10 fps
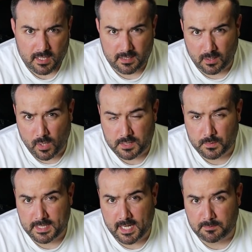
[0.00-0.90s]
And the question
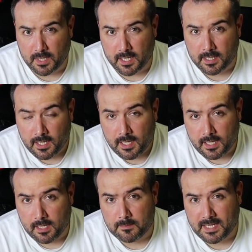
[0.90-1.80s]
was asked by
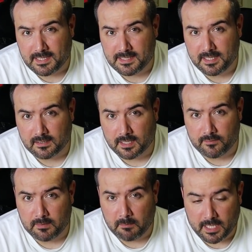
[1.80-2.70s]

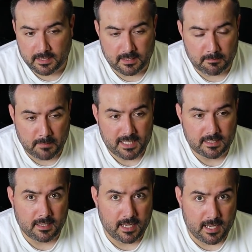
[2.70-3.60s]
M1911 Mike. And
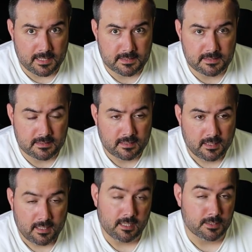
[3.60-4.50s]
Mike asked,
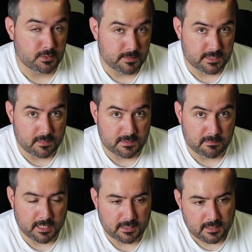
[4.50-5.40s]
I assume his name is
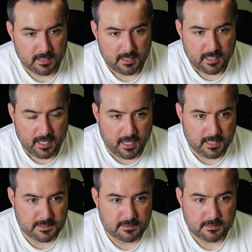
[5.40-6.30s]
Mike,
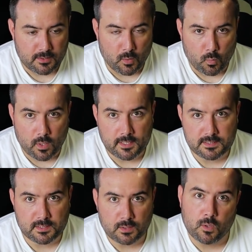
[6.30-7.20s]
asked, what
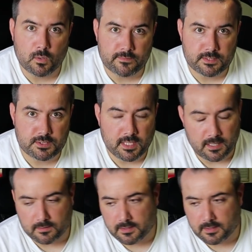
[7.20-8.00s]
is the goal of this channel?